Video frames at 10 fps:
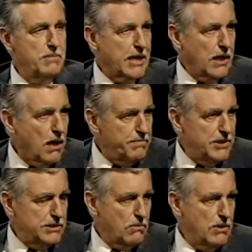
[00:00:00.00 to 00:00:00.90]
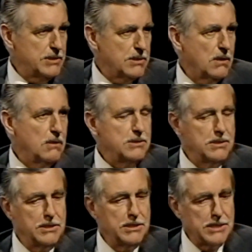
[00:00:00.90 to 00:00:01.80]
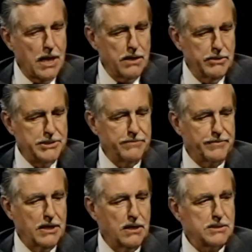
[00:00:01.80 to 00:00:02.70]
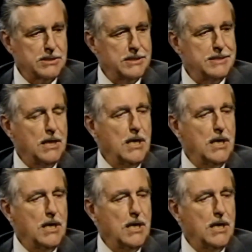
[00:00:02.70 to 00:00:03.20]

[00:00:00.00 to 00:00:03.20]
making up these quasars and these higher redshift galaxies